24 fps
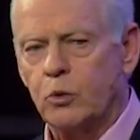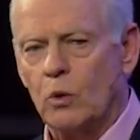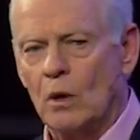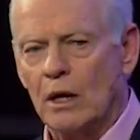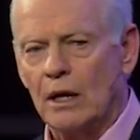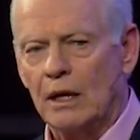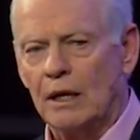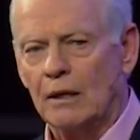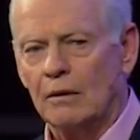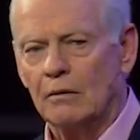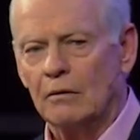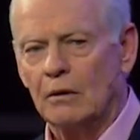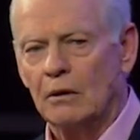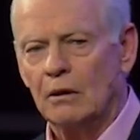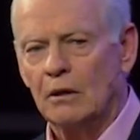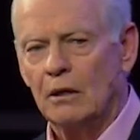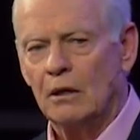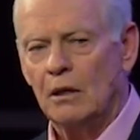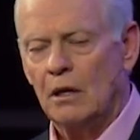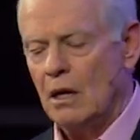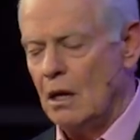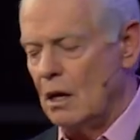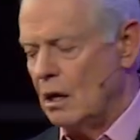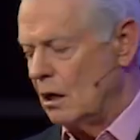way.
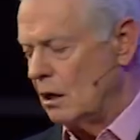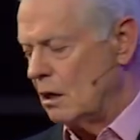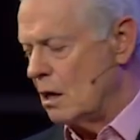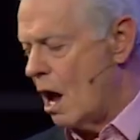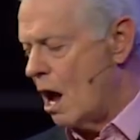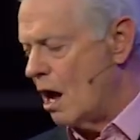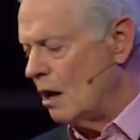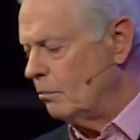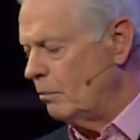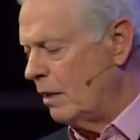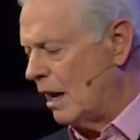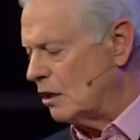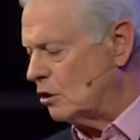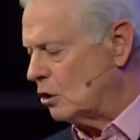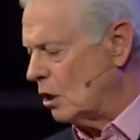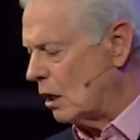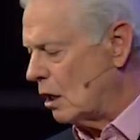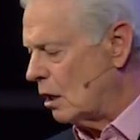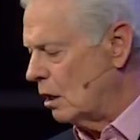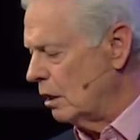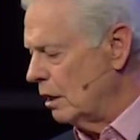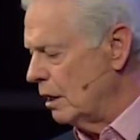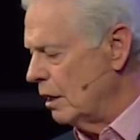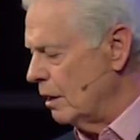God makes it
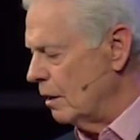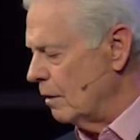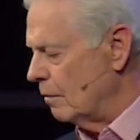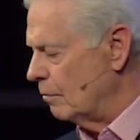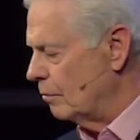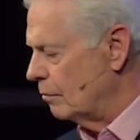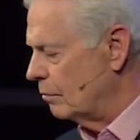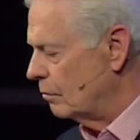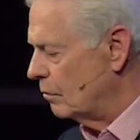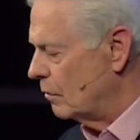clear.